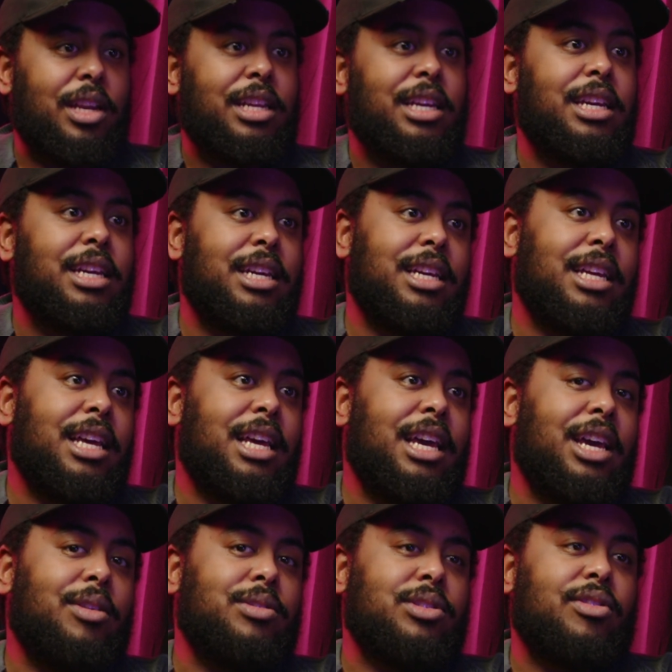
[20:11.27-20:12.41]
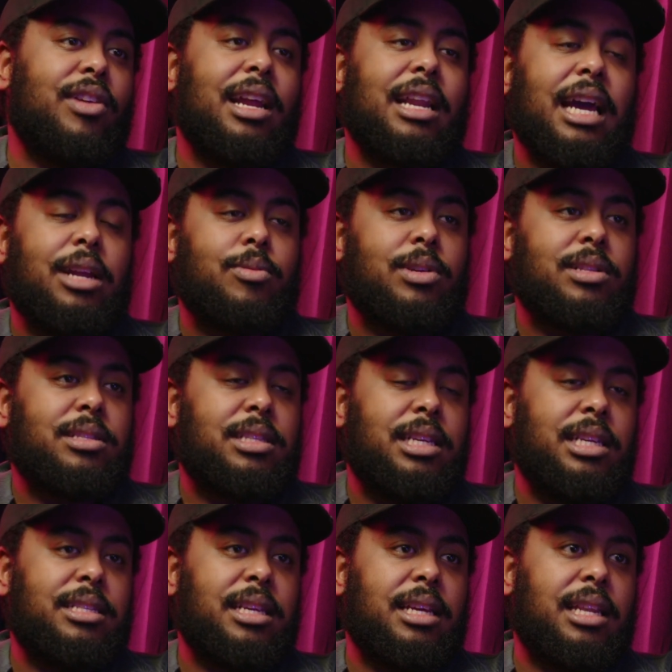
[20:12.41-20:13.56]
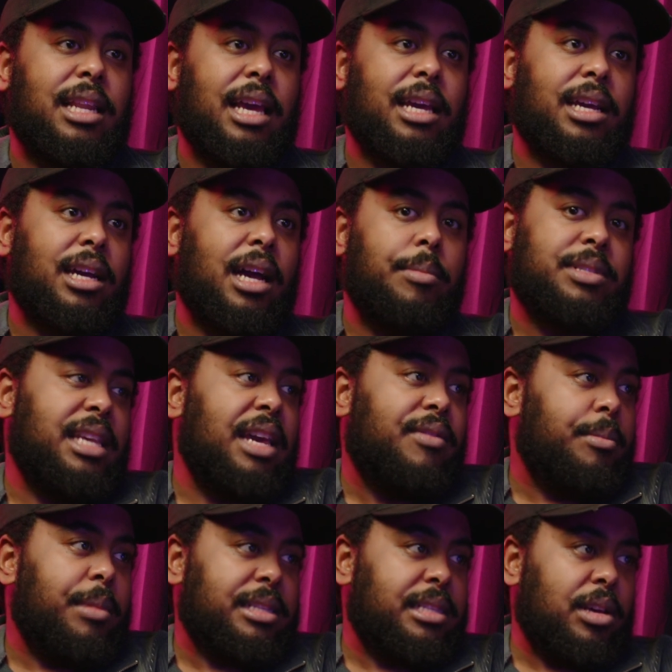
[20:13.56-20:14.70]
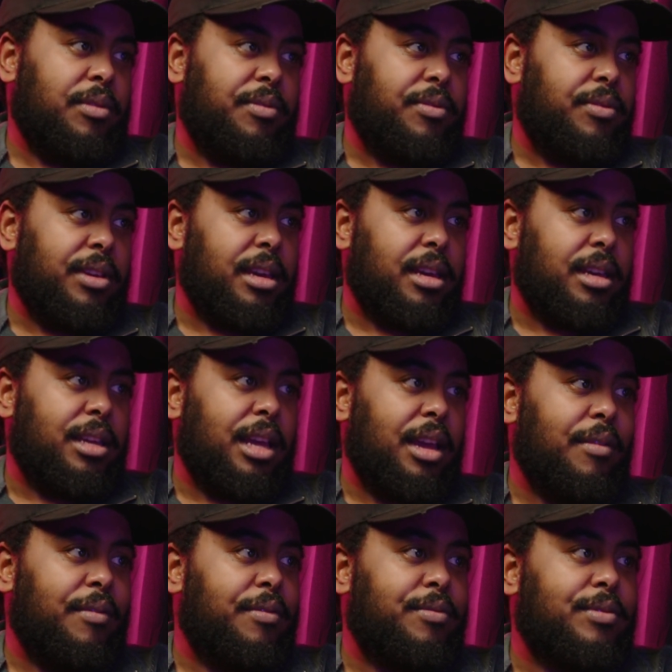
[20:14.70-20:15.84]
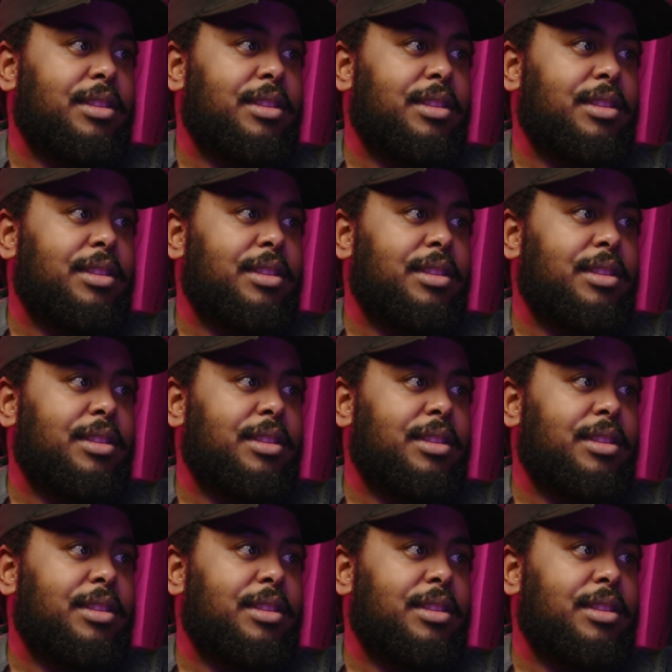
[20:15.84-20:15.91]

And it was a great line one. He said, like, I'm saving myself here. If